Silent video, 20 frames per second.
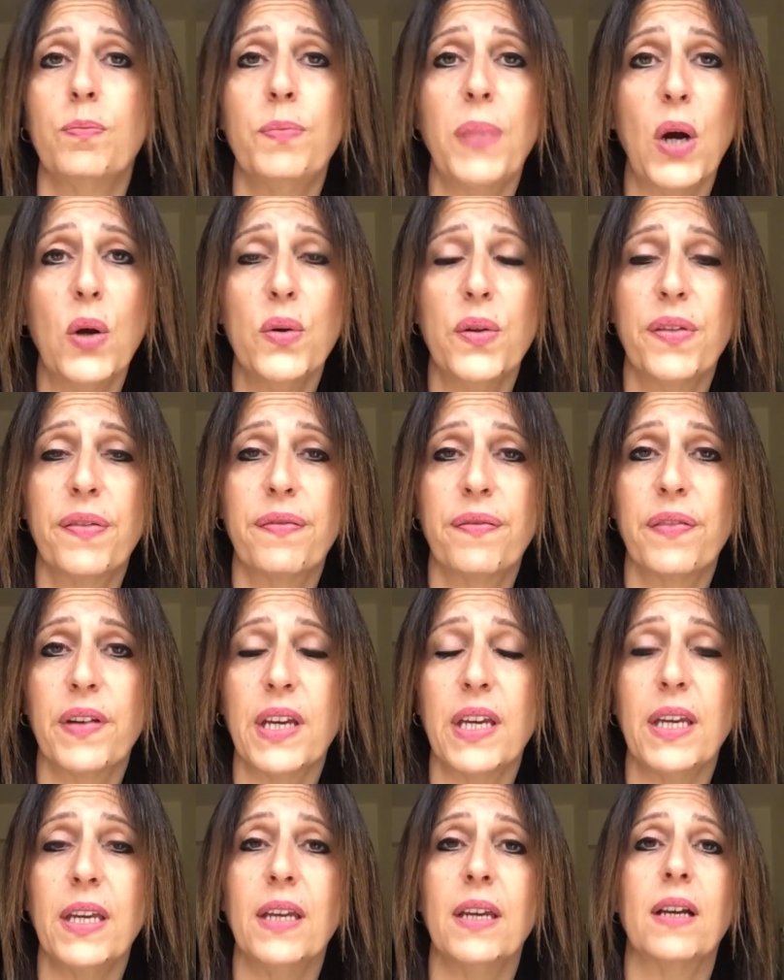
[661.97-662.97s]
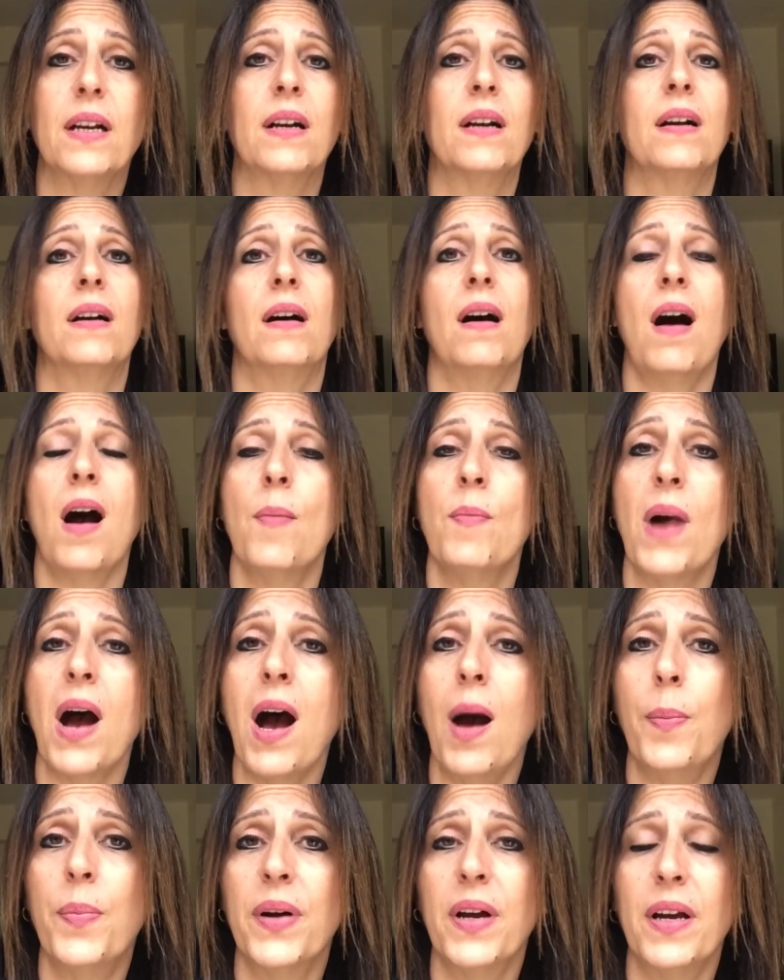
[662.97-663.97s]
both feet, I'm
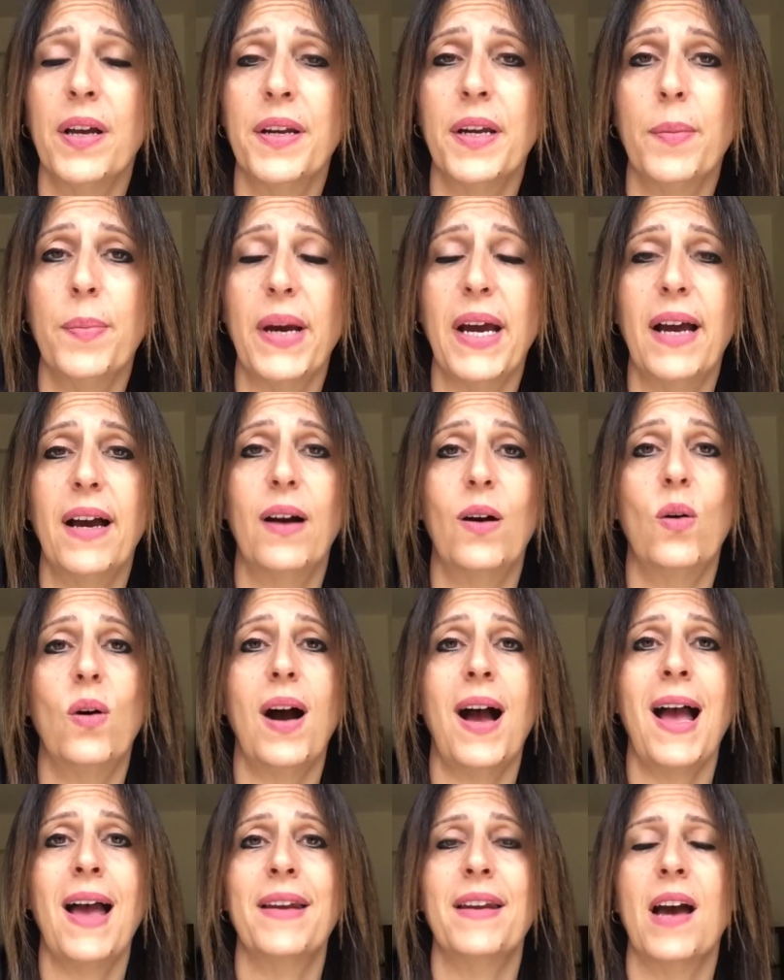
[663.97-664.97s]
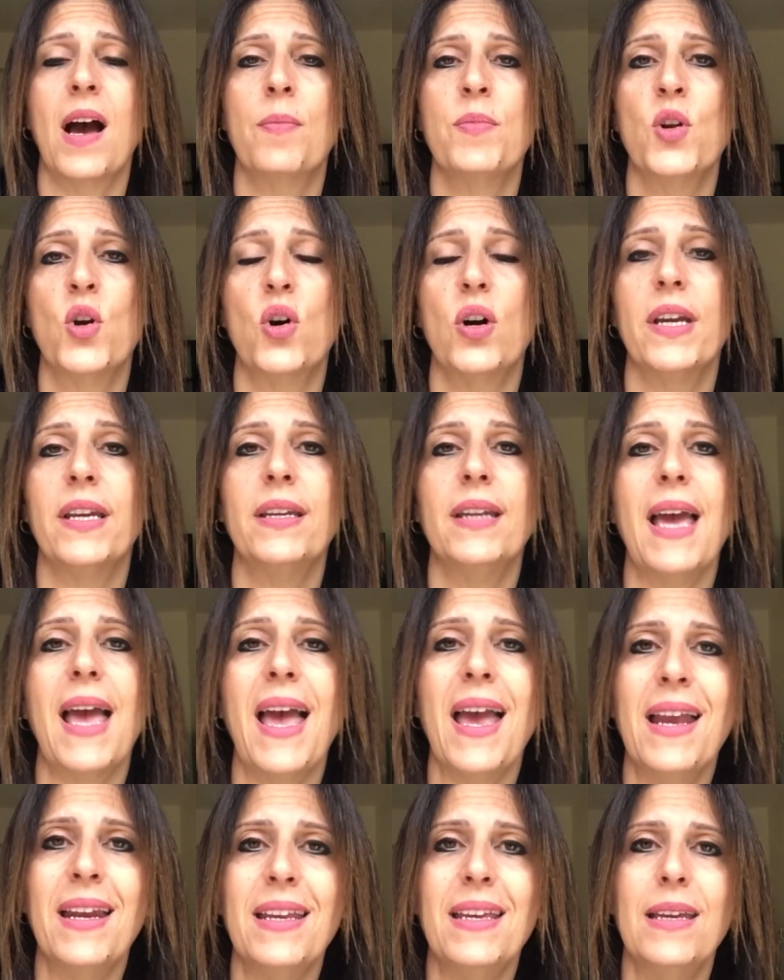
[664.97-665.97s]
up and about and I'm not in
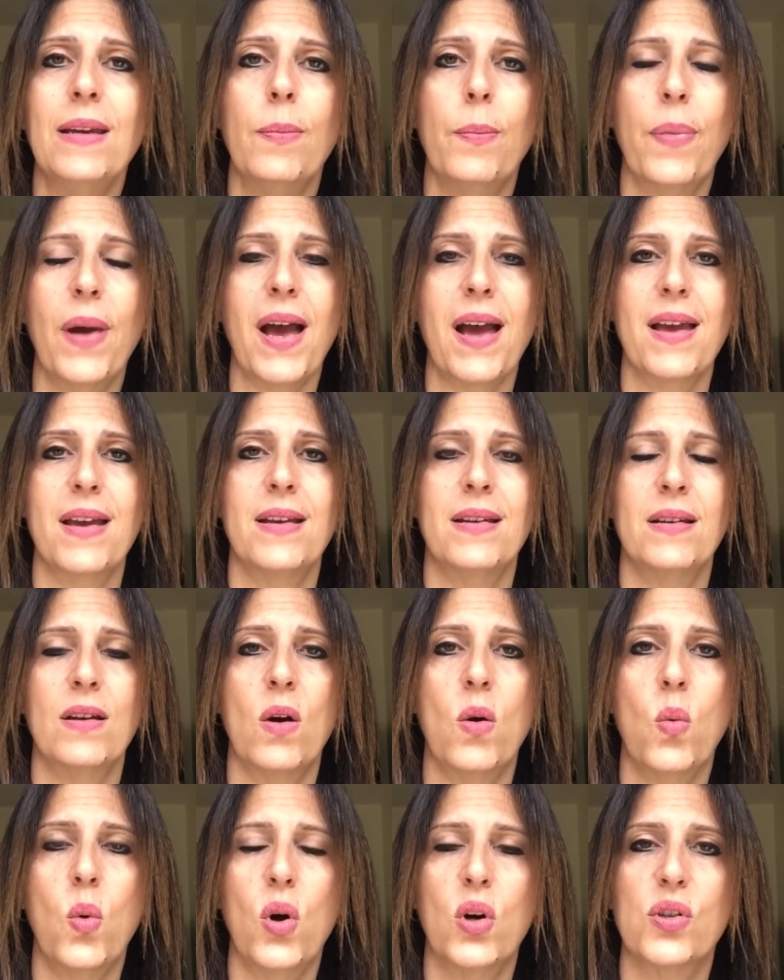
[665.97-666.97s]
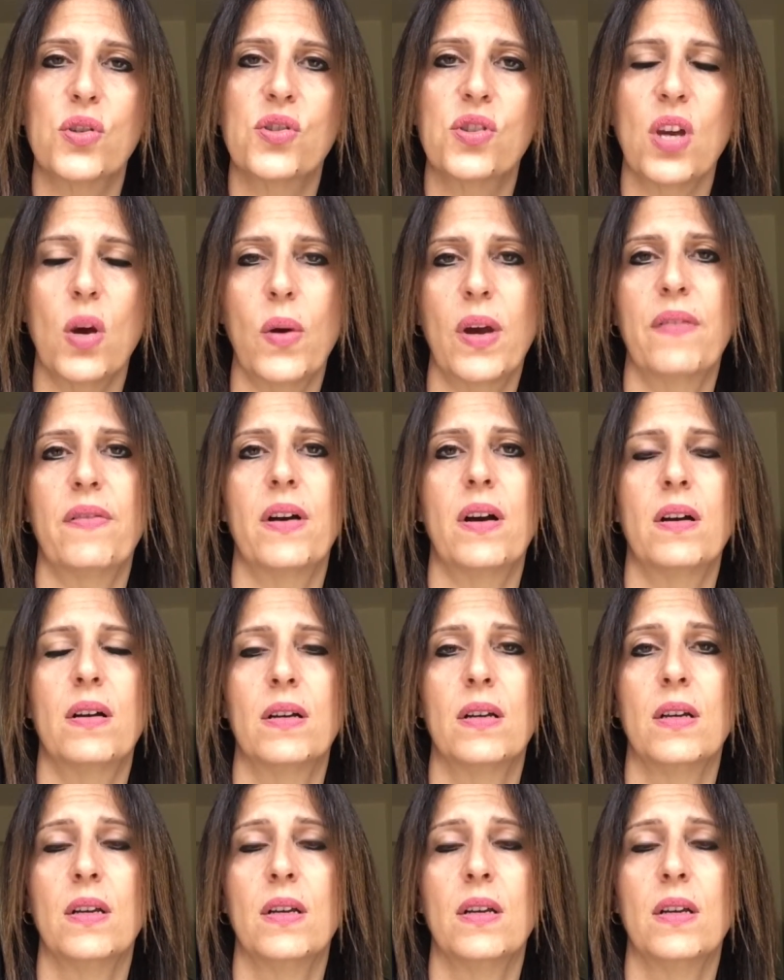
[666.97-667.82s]
any pain whatsoever.